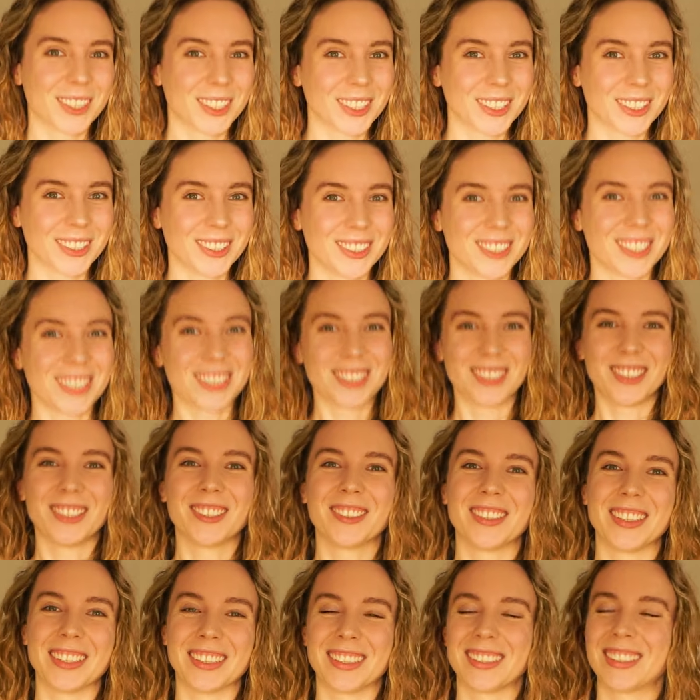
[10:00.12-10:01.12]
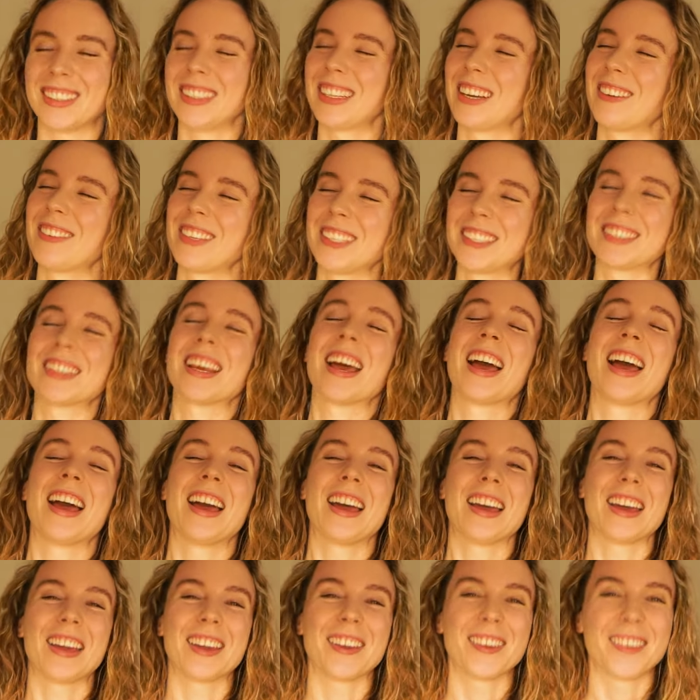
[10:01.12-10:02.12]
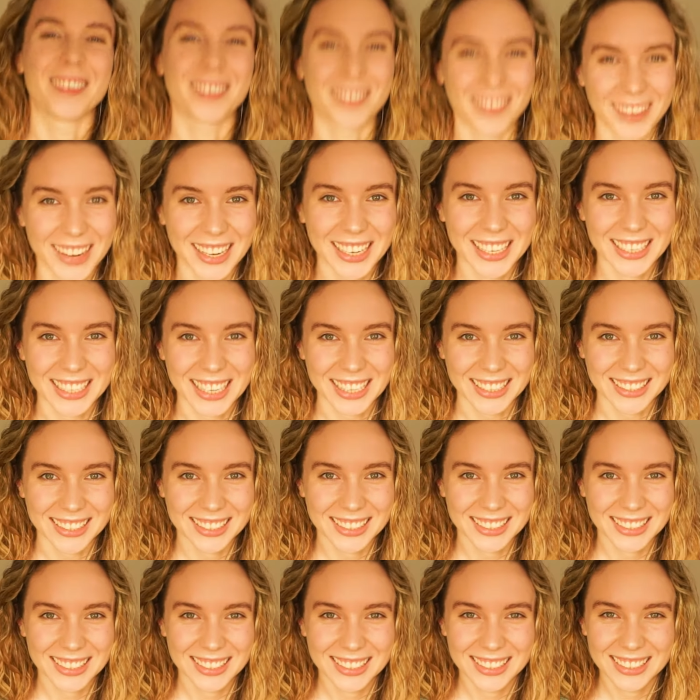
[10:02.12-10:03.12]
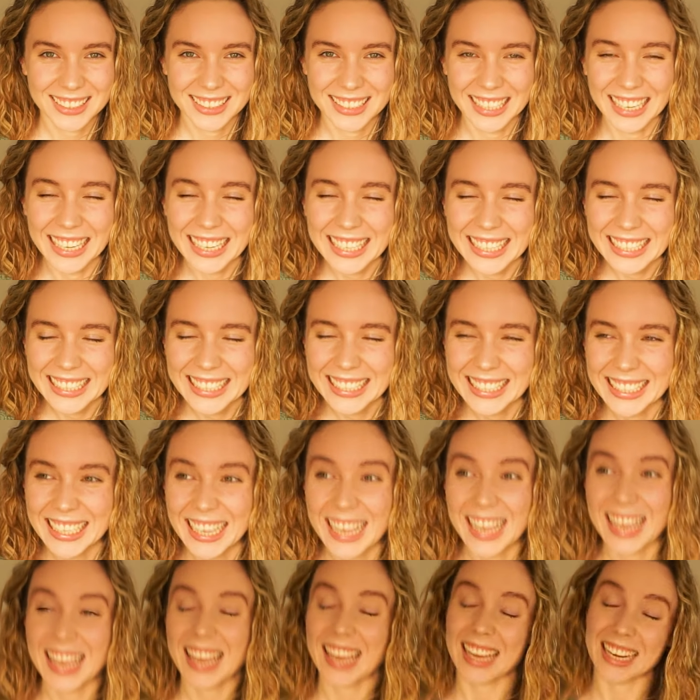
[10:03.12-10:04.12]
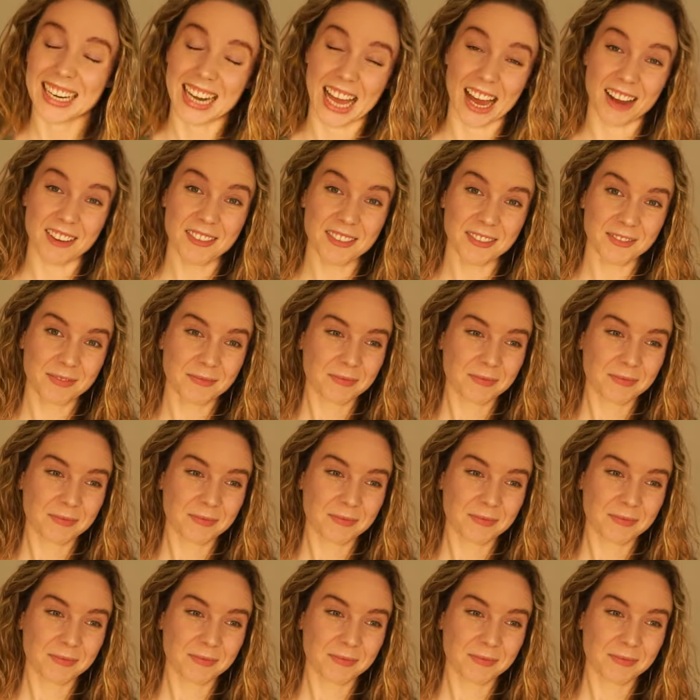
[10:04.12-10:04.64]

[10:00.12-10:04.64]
could just do it. That was really nice. And now